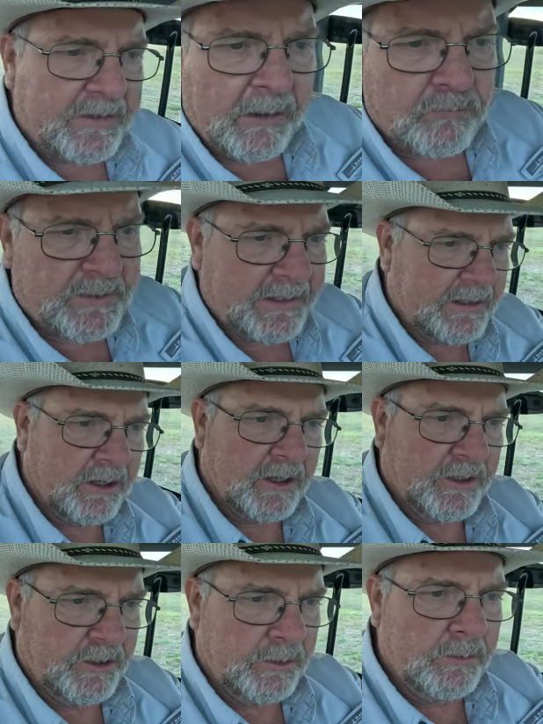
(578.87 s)
They don't take
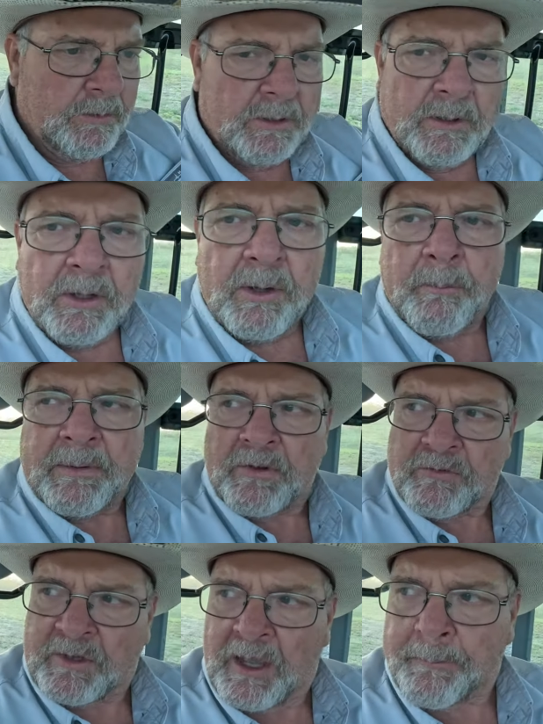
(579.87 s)
care of you, but
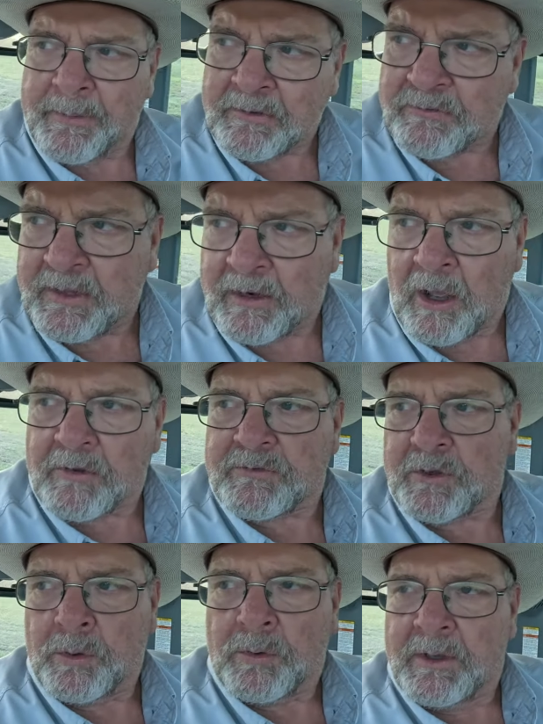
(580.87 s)
there's companies that
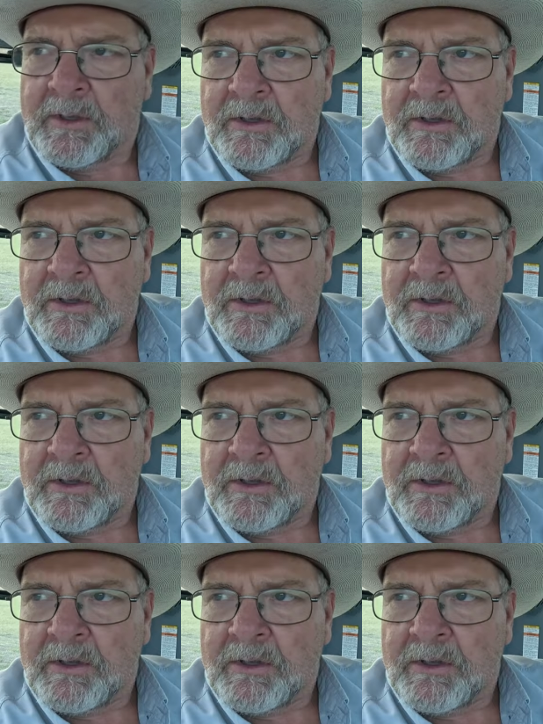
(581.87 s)
also